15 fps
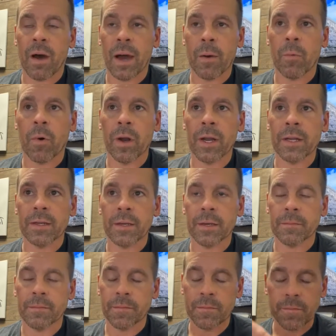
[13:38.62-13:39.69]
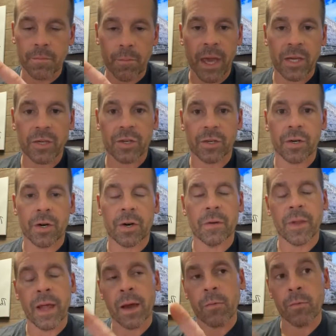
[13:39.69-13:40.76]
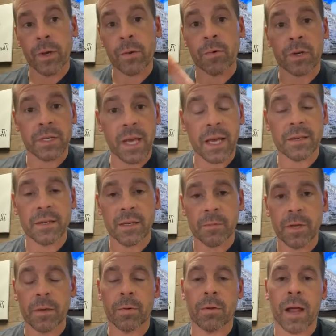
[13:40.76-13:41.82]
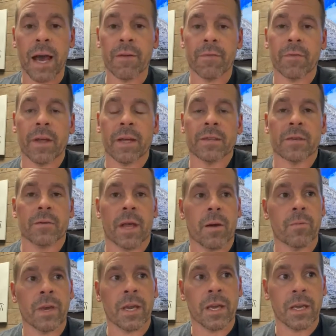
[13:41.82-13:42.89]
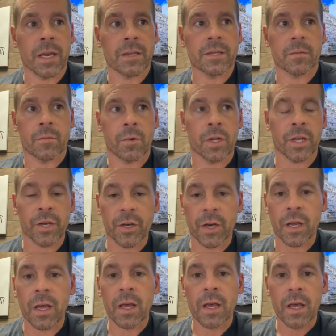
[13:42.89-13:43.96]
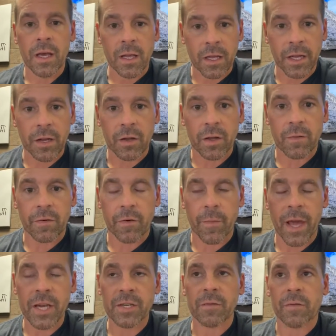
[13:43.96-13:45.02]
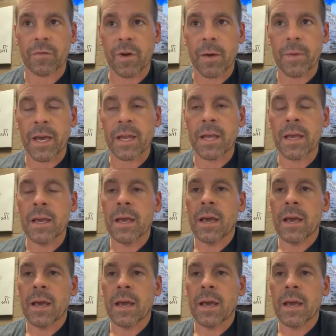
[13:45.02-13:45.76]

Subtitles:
I wanted to make sure that we were testing people after that, so that we could get some really good clinical information from it.